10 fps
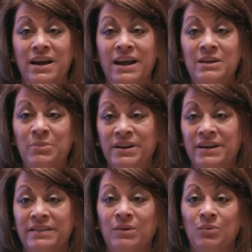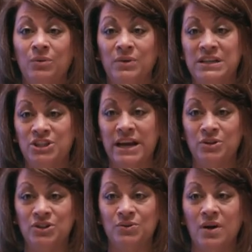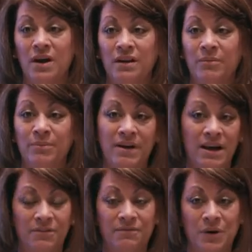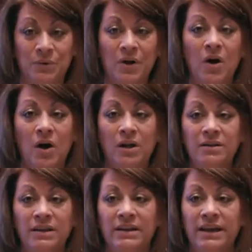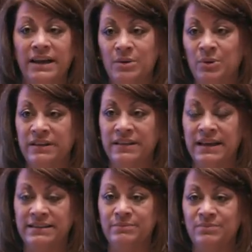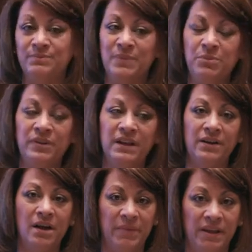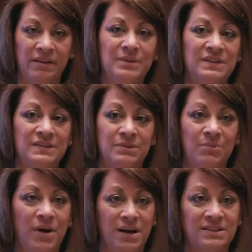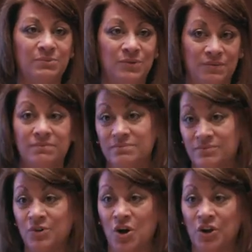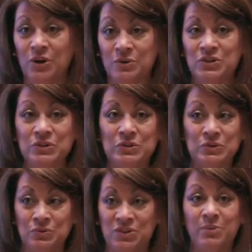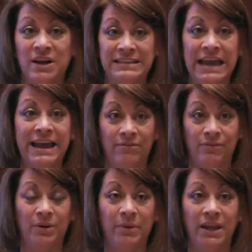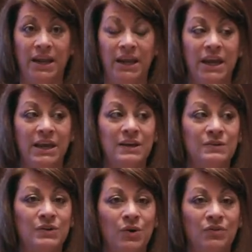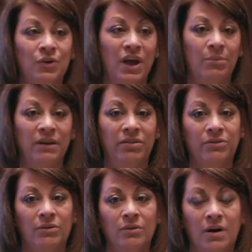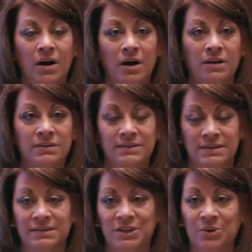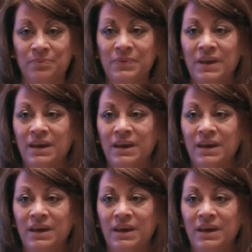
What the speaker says: anybody that we reach out to on a phone call, people that come in, because it's impossible, we all know, to respond to everybody. So if you're coming through our system